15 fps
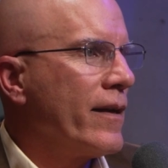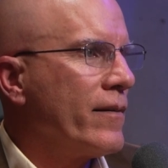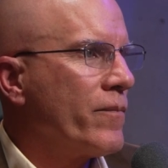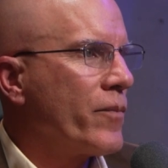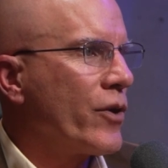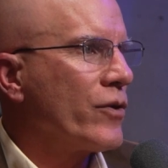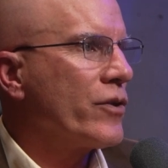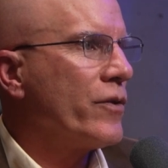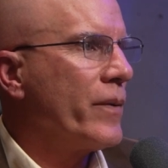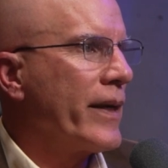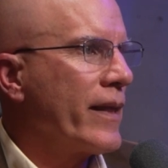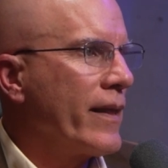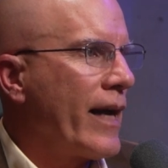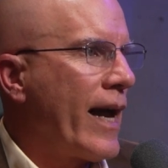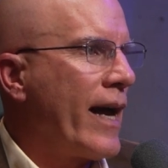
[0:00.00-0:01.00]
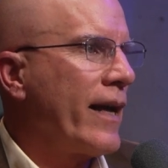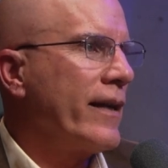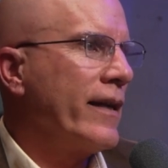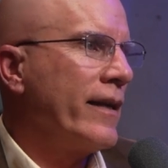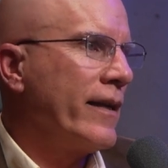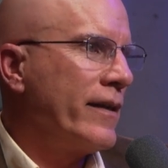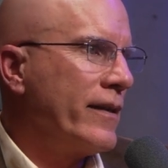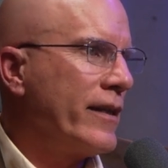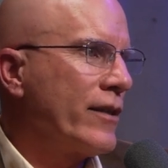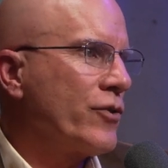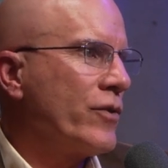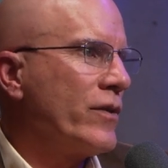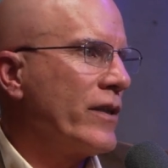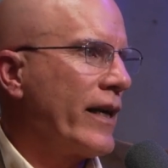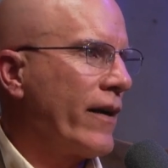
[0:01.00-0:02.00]
pursuing that in
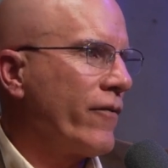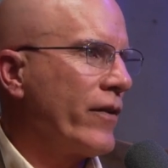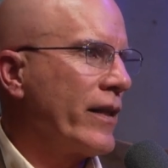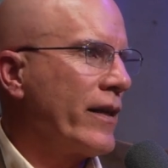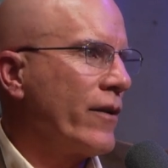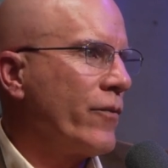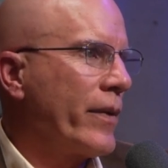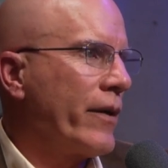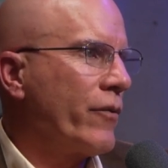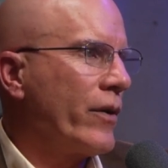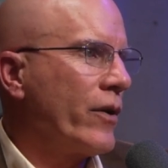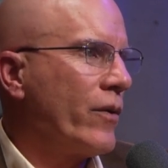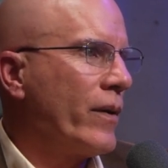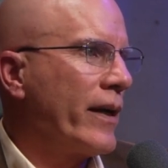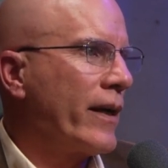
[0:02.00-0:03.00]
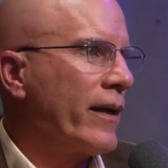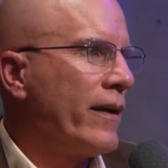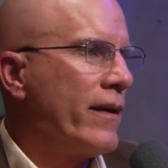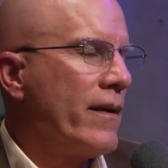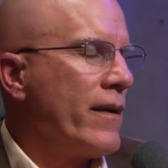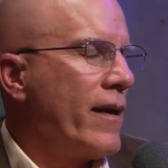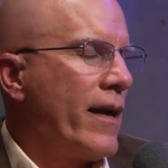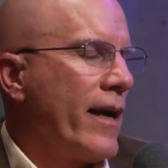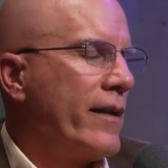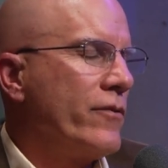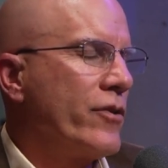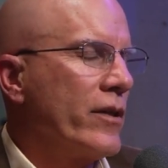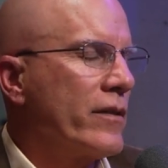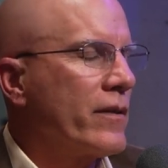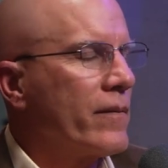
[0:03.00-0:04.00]
addition to everything we were doing, and
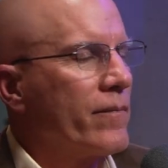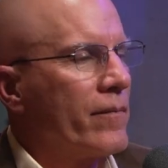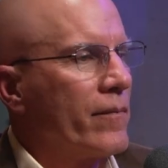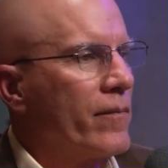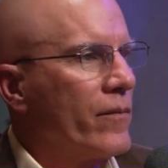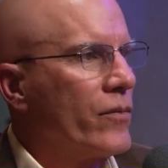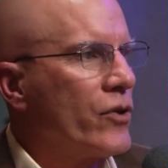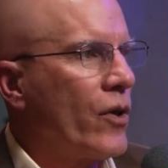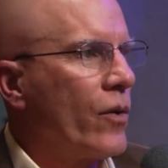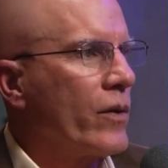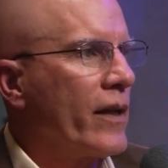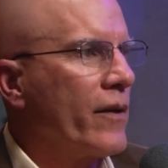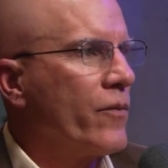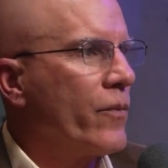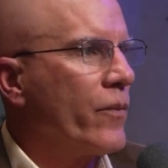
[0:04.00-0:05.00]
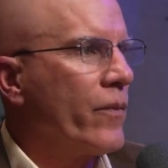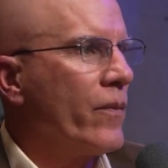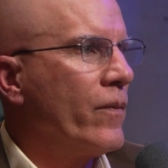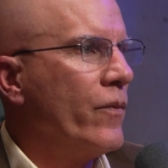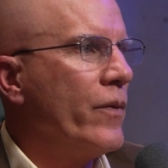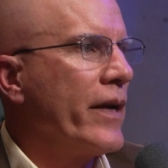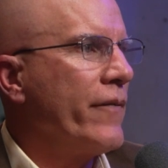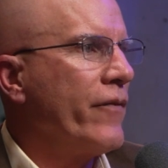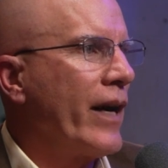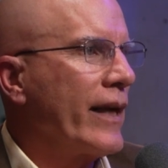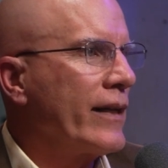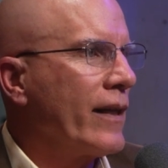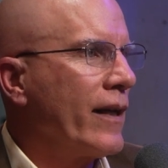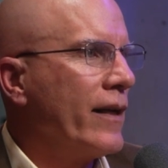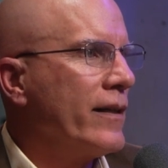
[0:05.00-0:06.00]
just totally
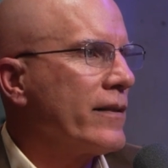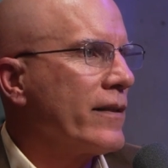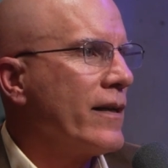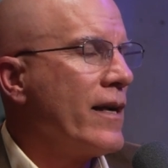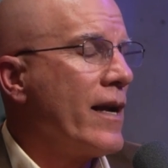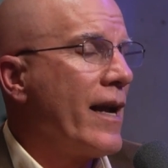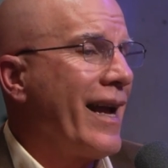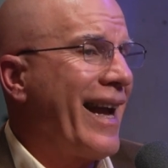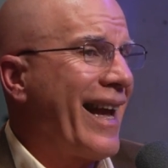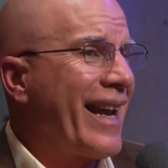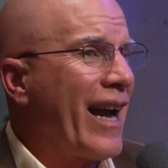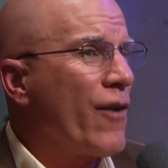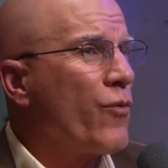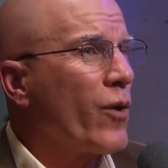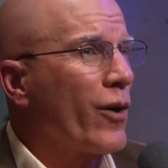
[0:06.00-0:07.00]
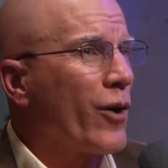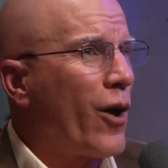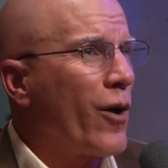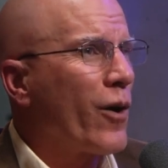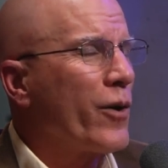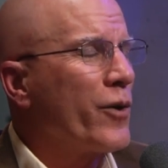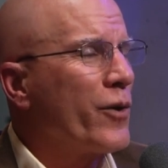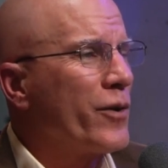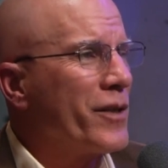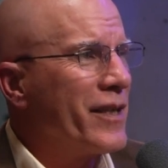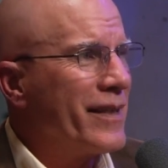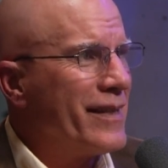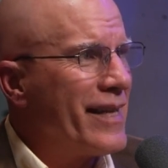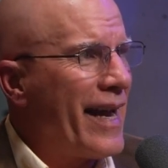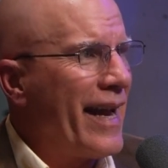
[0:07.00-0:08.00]
revitalized. And I work harder
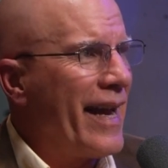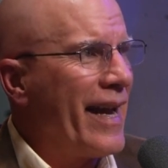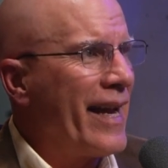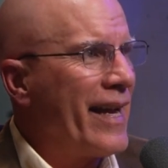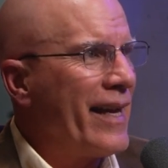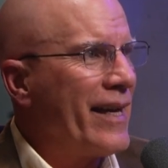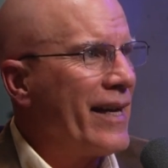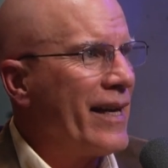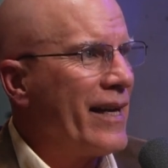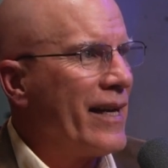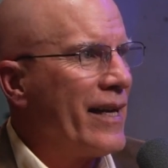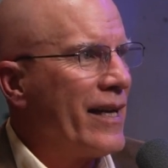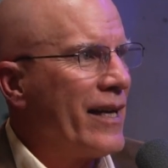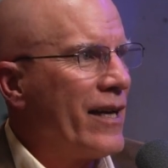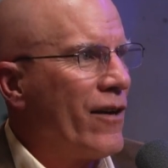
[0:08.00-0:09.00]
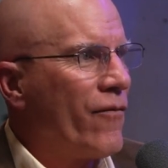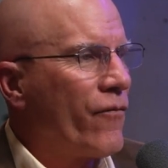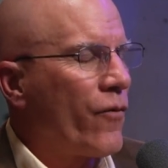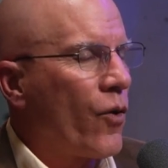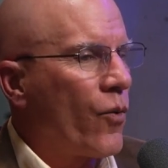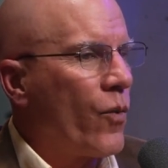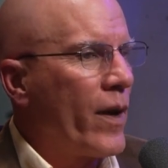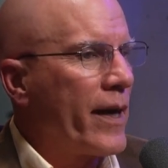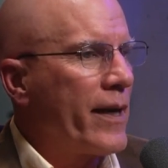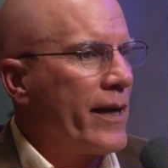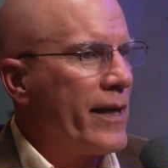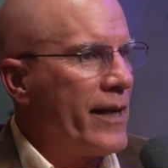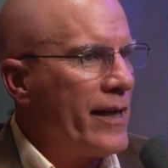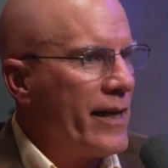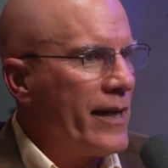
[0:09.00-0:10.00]
today for what
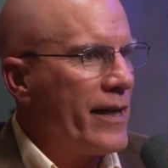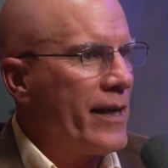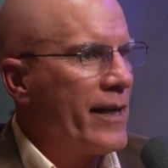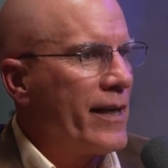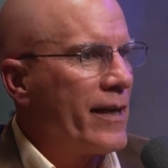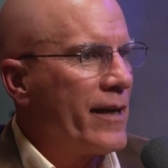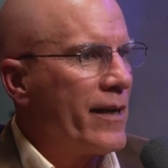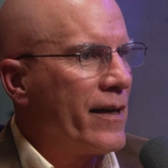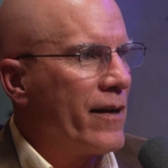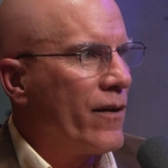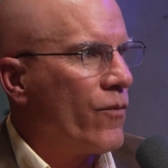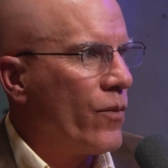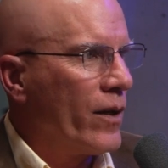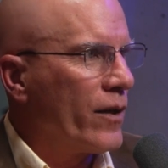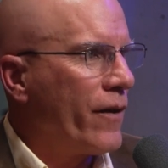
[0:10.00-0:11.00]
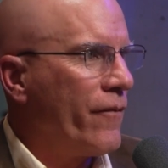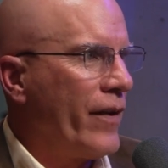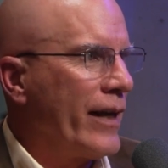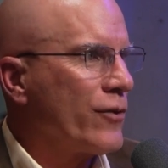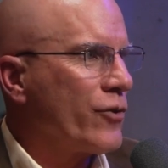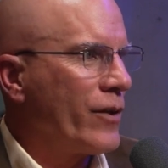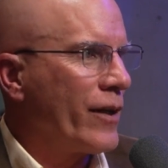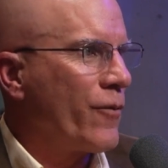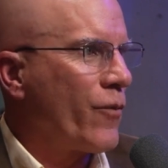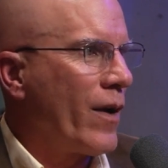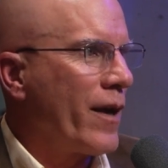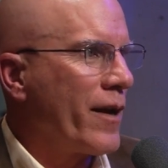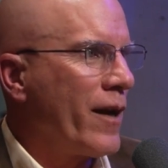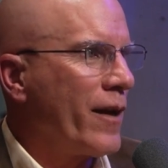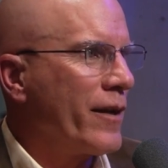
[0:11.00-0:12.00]
he will eventually
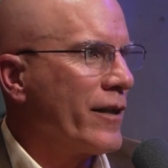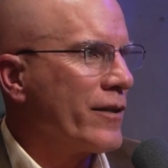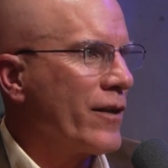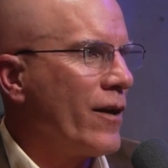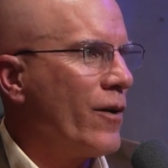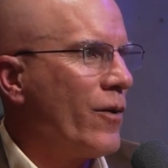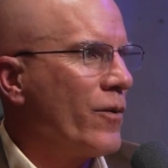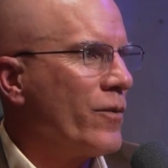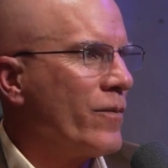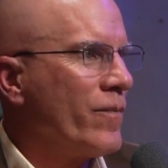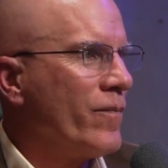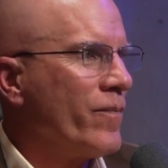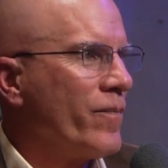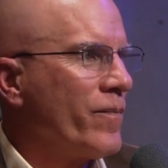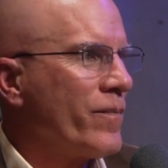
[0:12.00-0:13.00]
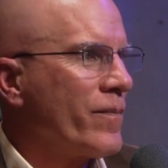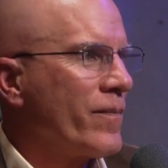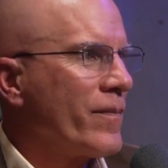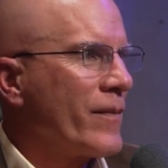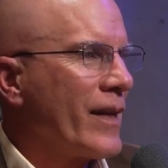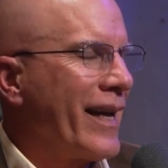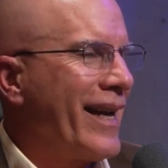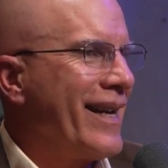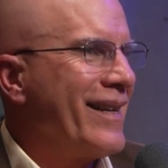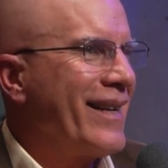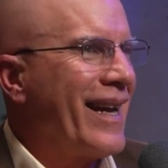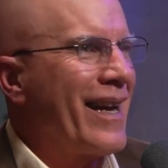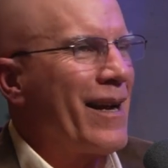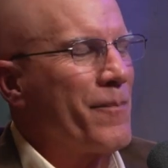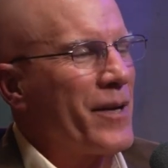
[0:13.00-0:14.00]
run on his own. And
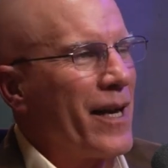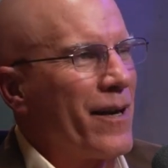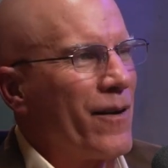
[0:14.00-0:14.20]
I'm